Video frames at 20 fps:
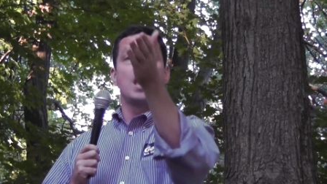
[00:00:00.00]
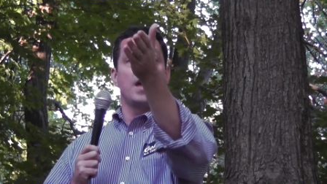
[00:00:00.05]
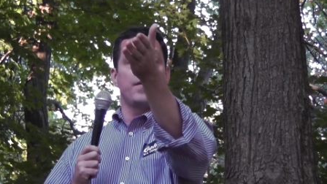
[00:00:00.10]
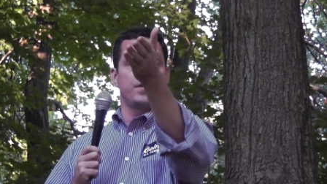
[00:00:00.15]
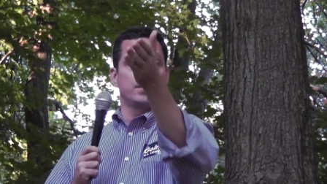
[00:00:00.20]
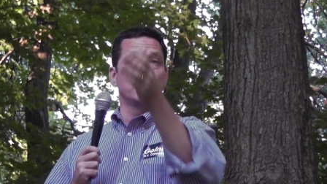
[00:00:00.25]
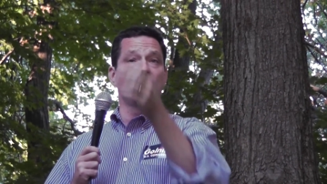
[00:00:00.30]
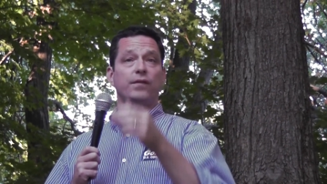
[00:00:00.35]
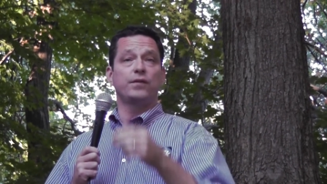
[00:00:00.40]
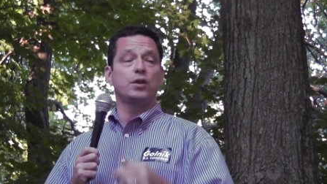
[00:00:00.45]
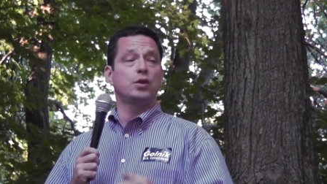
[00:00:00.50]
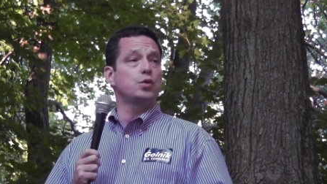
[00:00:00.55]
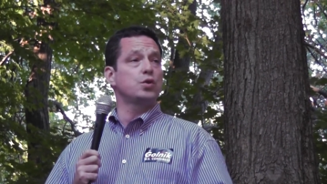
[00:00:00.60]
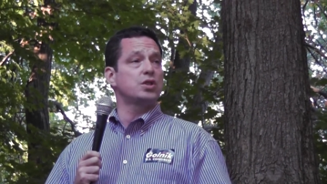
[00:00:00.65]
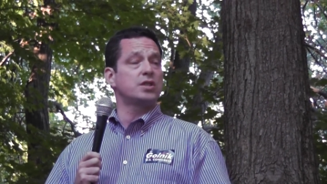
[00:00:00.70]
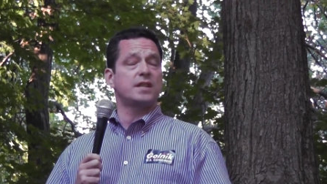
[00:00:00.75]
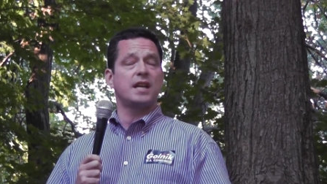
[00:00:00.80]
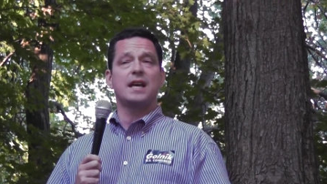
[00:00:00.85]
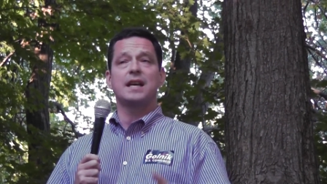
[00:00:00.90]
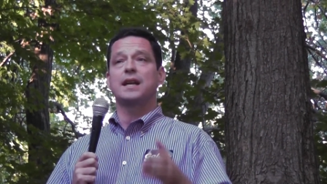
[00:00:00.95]
If you love to do
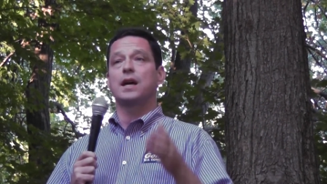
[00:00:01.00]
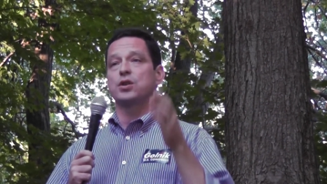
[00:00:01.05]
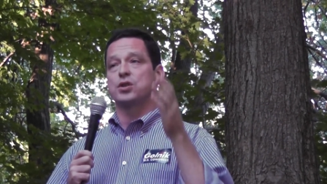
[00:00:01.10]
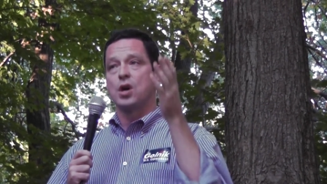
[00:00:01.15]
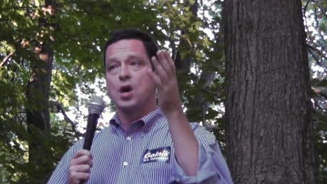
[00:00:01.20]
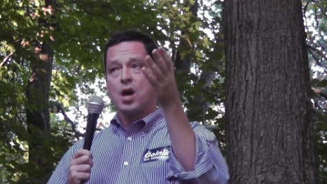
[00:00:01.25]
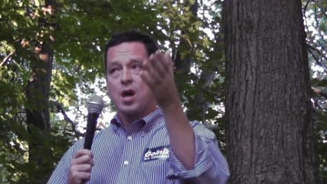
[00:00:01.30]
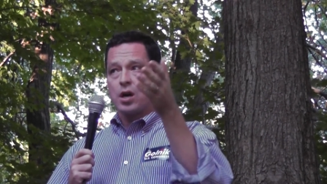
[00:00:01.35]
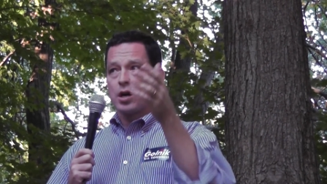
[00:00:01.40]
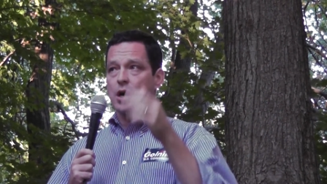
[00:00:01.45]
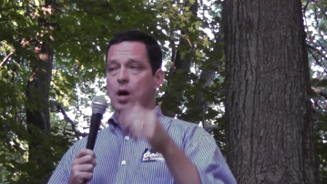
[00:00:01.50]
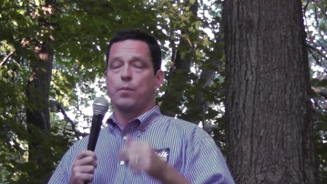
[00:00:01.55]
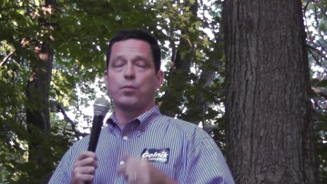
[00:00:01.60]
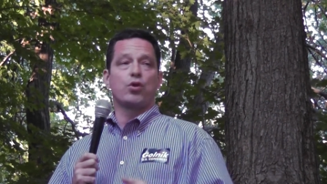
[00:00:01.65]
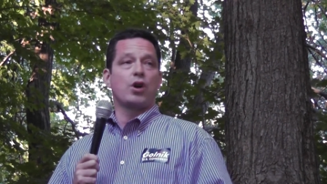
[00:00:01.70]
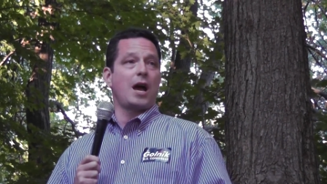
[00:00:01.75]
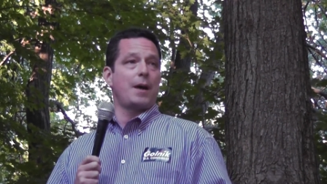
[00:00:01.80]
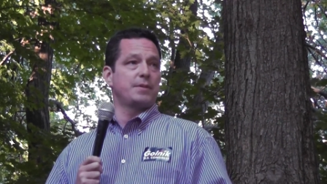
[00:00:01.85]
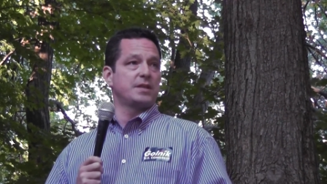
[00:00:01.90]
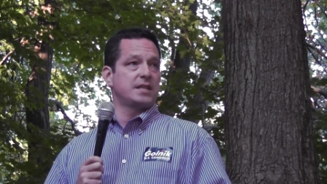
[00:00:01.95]
standouts, come
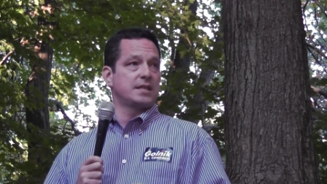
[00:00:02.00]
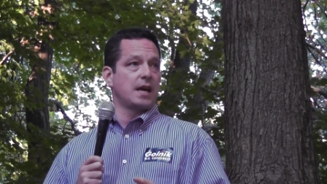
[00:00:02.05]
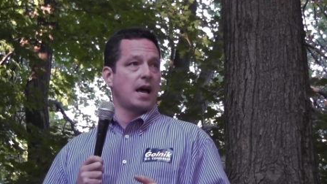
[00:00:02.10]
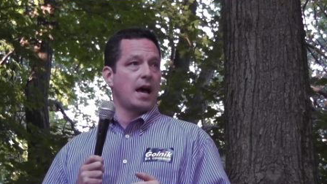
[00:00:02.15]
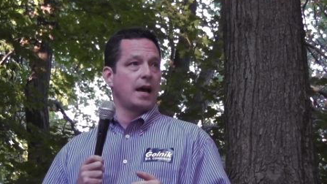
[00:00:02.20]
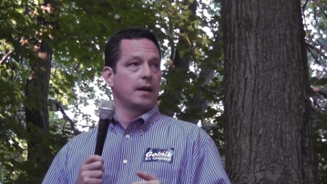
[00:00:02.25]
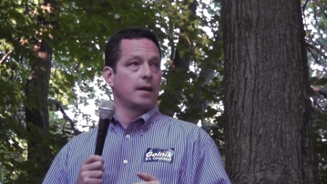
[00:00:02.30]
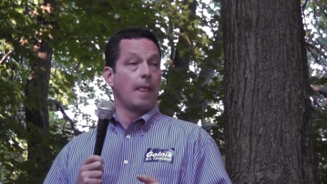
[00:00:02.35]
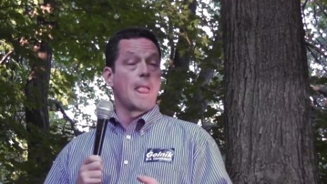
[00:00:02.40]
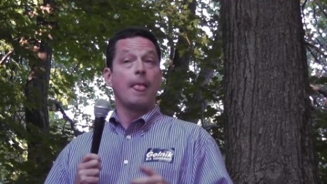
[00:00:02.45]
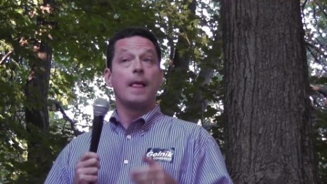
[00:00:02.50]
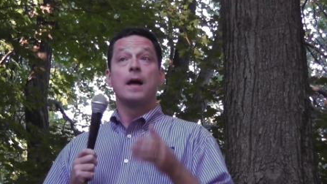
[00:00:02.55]
grab a sign.